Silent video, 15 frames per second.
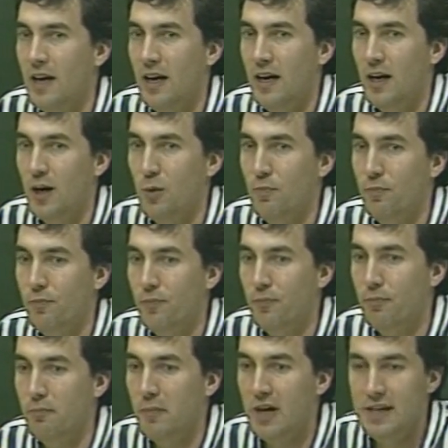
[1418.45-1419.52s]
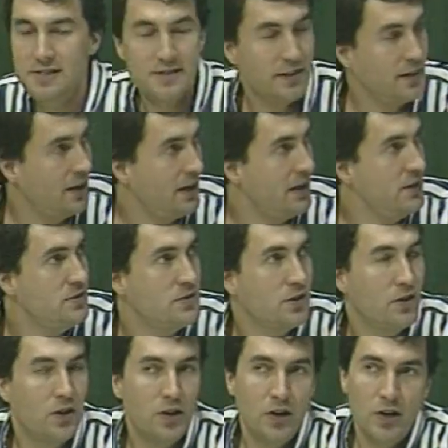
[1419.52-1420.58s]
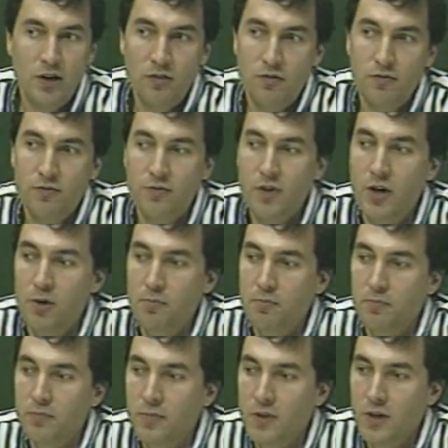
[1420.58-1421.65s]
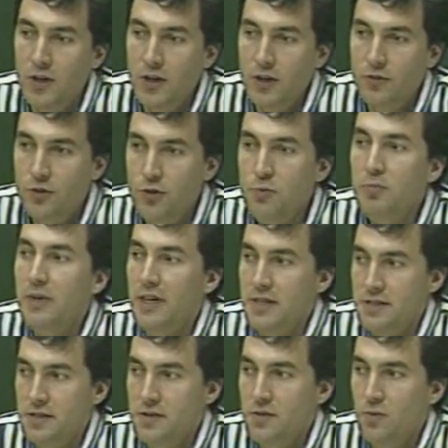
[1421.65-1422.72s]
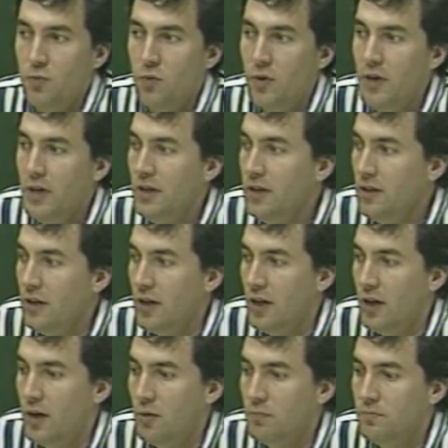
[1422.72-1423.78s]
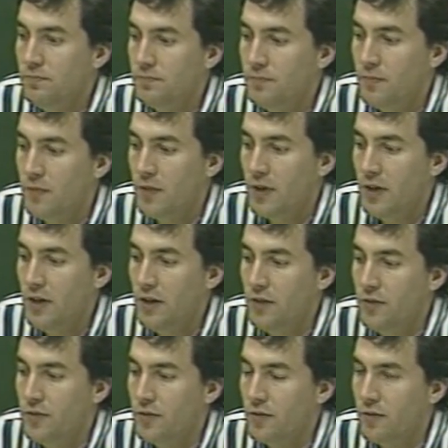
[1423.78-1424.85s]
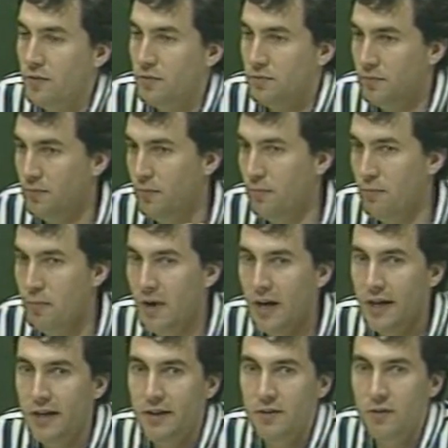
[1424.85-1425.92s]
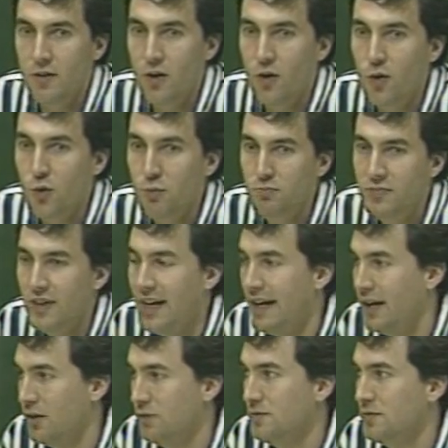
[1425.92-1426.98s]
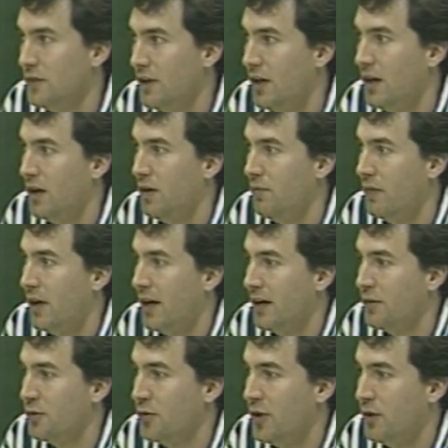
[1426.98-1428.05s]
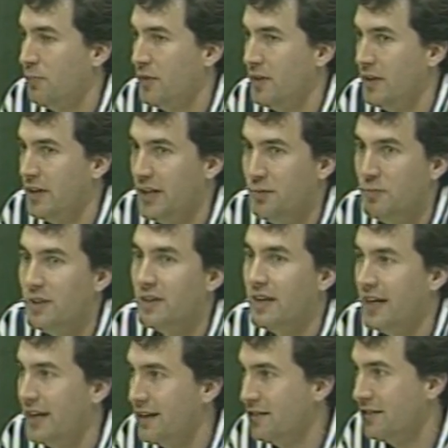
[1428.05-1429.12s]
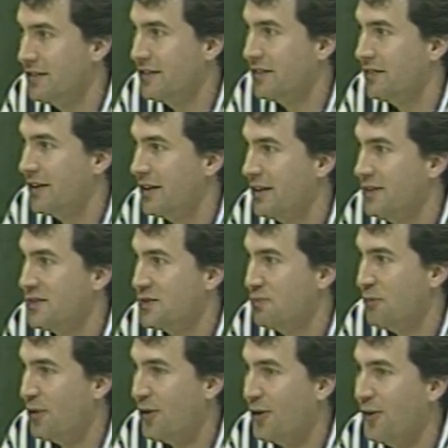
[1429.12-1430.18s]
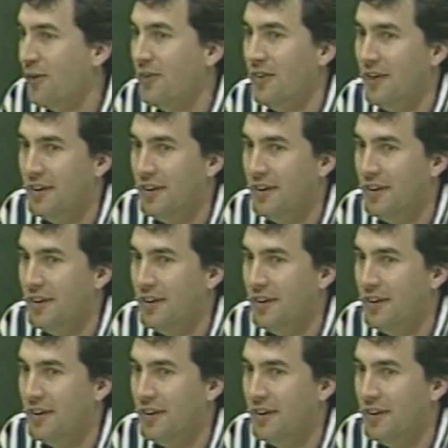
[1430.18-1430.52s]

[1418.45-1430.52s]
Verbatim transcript: Um, my slides are from two places. One um, is my hometown. Um, I grew up in Inman, Kansas, a very small